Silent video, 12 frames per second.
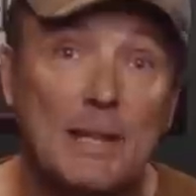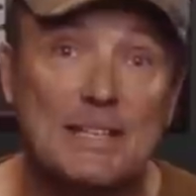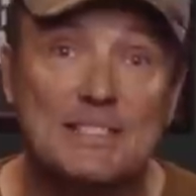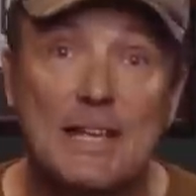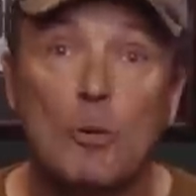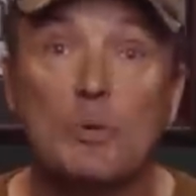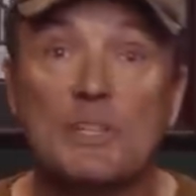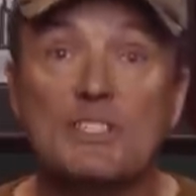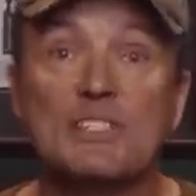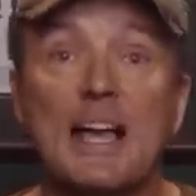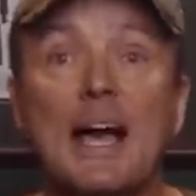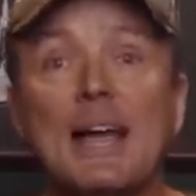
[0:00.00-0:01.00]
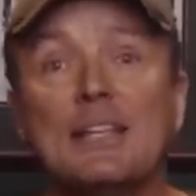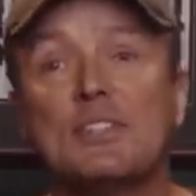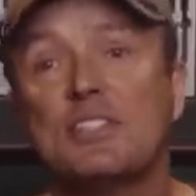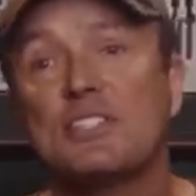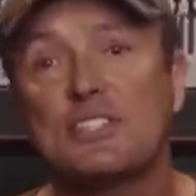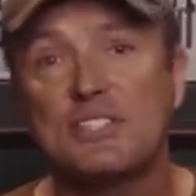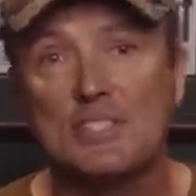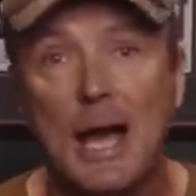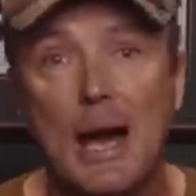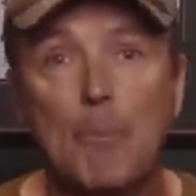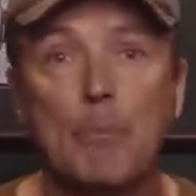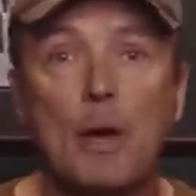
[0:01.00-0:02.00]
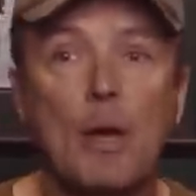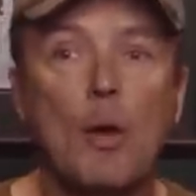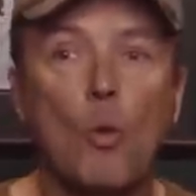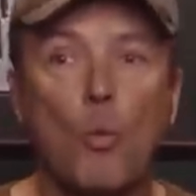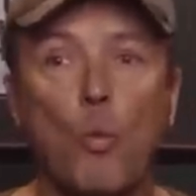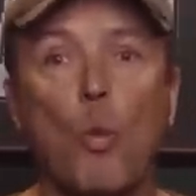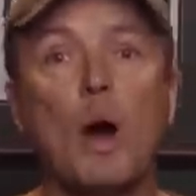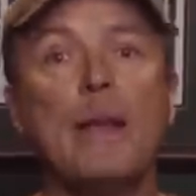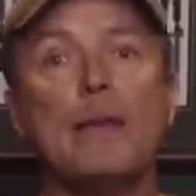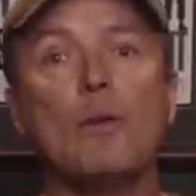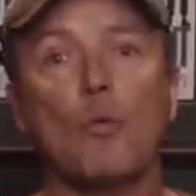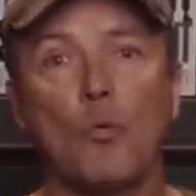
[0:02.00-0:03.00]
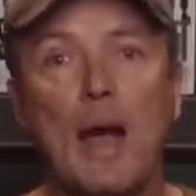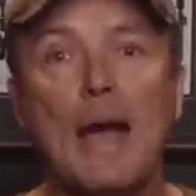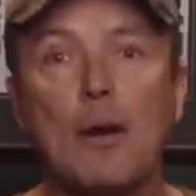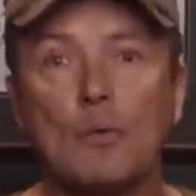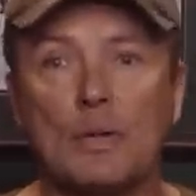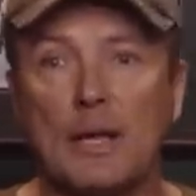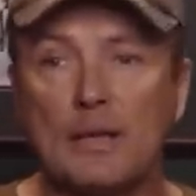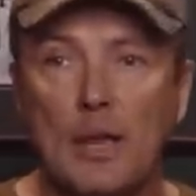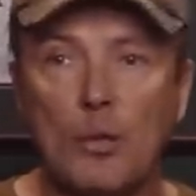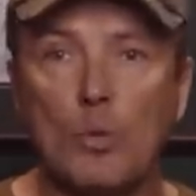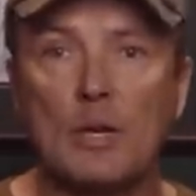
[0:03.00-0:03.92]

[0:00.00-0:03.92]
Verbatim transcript: plates. They were designed to stop one round. In other